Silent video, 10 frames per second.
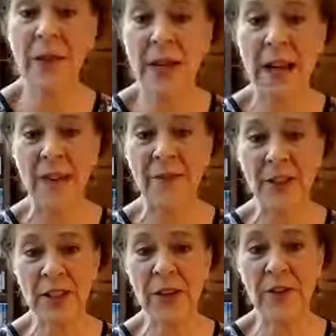to have to
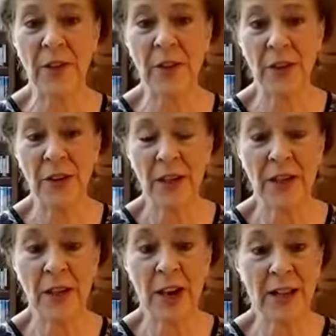suffer
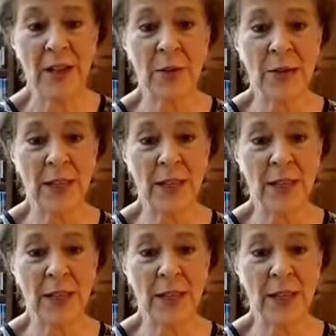the consequences.